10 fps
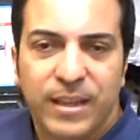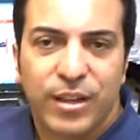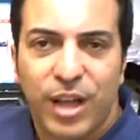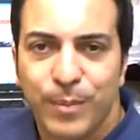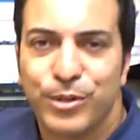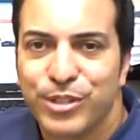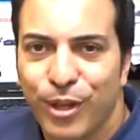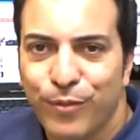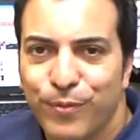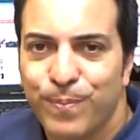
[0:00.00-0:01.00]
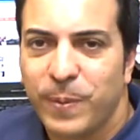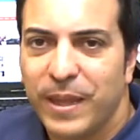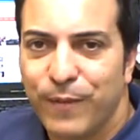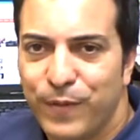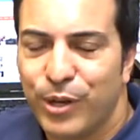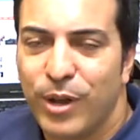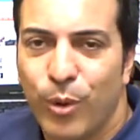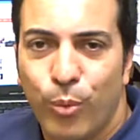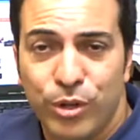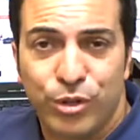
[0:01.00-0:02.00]
Calm yourself and figure out
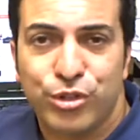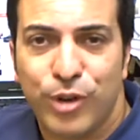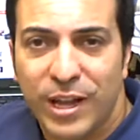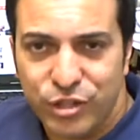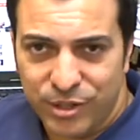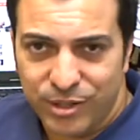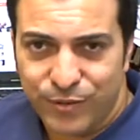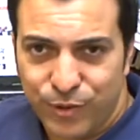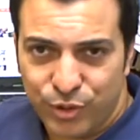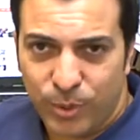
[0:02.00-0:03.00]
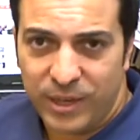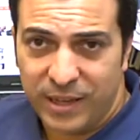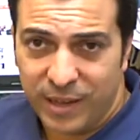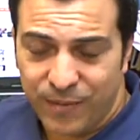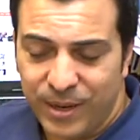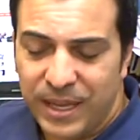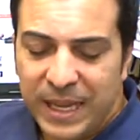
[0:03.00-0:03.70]
what your strategy is for 2011.